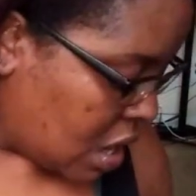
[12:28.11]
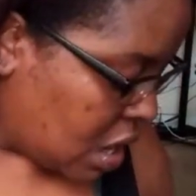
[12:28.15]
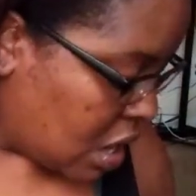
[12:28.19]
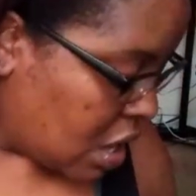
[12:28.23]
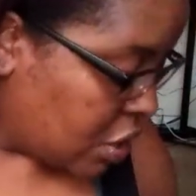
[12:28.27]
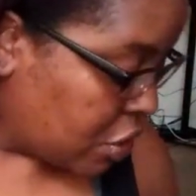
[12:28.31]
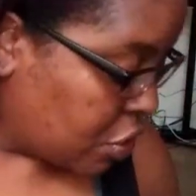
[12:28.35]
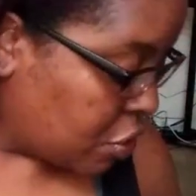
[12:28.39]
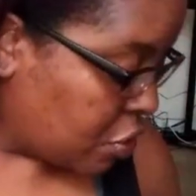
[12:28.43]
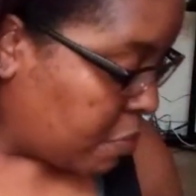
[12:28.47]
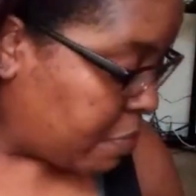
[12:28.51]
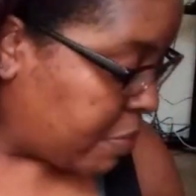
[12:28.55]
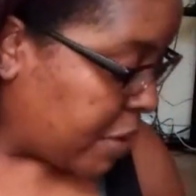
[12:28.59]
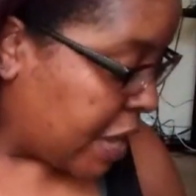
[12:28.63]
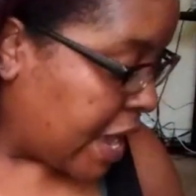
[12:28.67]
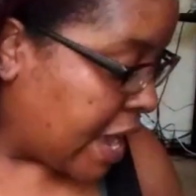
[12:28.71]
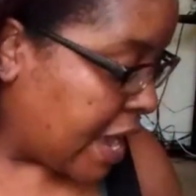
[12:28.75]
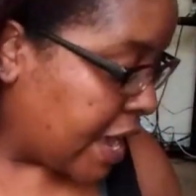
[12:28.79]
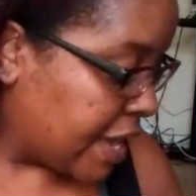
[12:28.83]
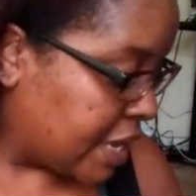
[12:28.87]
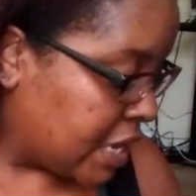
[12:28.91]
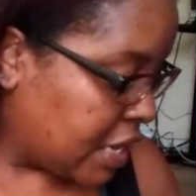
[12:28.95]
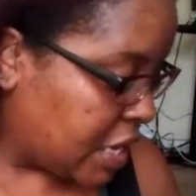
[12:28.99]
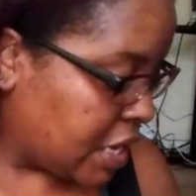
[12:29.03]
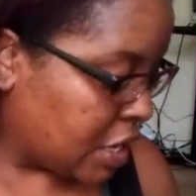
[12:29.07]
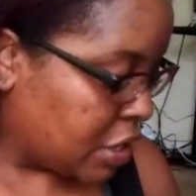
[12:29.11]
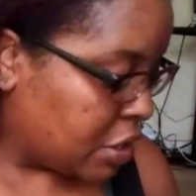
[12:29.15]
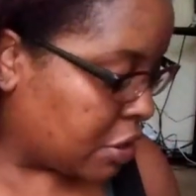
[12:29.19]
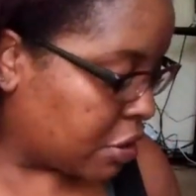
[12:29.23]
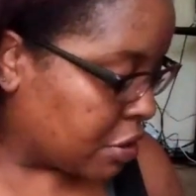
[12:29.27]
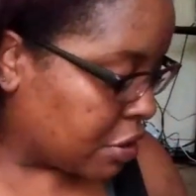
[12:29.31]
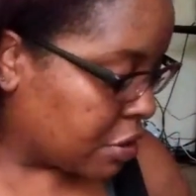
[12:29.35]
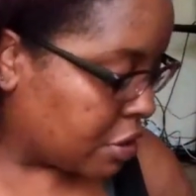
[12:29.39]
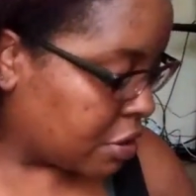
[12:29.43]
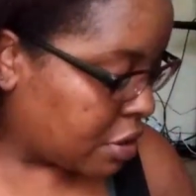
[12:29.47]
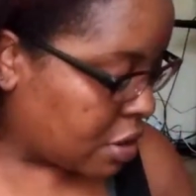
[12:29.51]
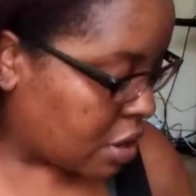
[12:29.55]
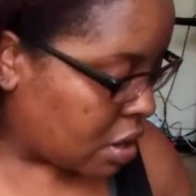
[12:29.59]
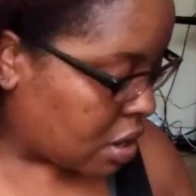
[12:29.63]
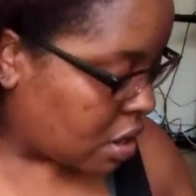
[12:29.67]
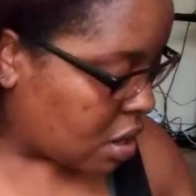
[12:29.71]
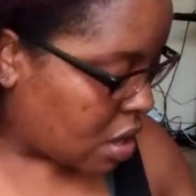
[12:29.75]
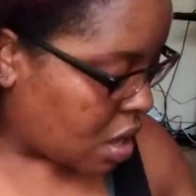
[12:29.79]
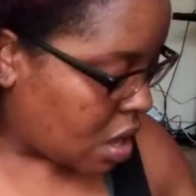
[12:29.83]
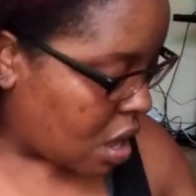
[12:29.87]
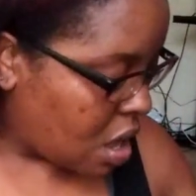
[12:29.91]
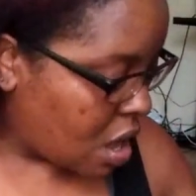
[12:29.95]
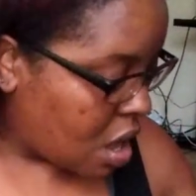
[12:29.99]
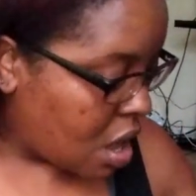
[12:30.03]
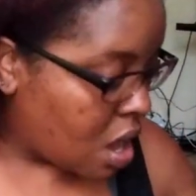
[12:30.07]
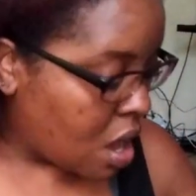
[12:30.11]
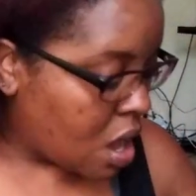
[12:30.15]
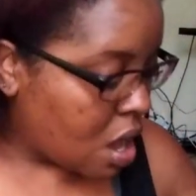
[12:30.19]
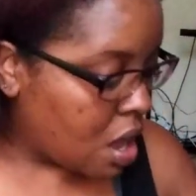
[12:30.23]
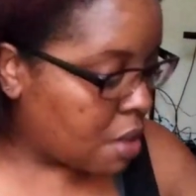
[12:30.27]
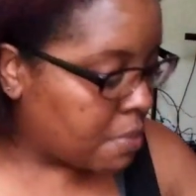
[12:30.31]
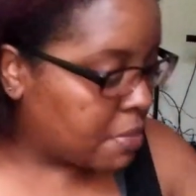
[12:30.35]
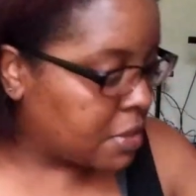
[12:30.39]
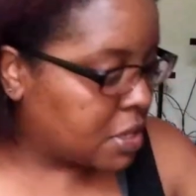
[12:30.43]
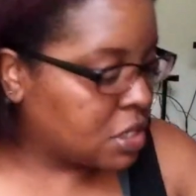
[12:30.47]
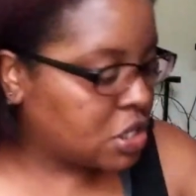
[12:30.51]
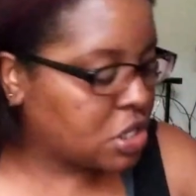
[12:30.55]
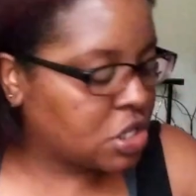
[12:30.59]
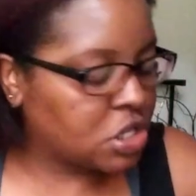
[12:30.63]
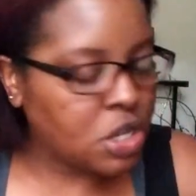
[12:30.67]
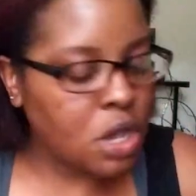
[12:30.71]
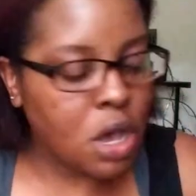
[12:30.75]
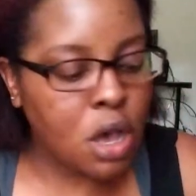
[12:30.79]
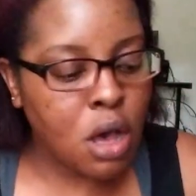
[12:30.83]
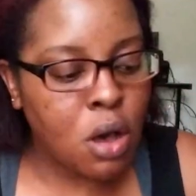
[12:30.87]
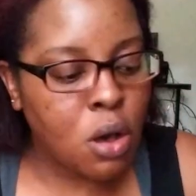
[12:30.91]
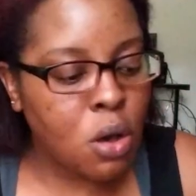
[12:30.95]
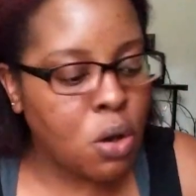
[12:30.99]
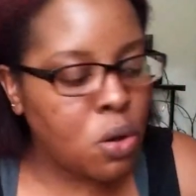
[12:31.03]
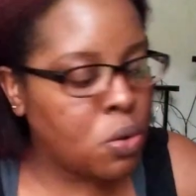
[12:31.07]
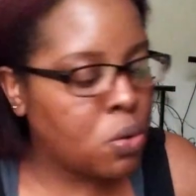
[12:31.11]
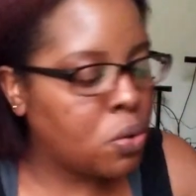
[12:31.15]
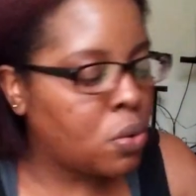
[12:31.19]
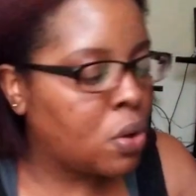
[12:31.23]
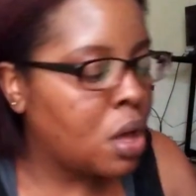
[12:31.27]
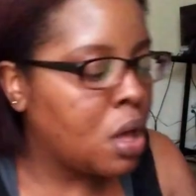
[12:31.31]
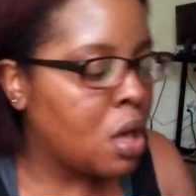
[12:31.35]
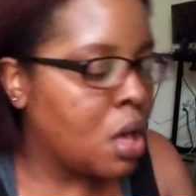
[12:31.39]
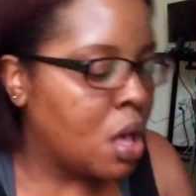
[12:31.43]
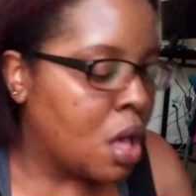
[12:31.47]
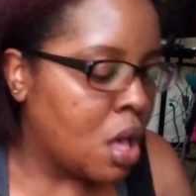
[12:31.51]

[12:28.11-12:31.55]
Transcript: other bag here um, so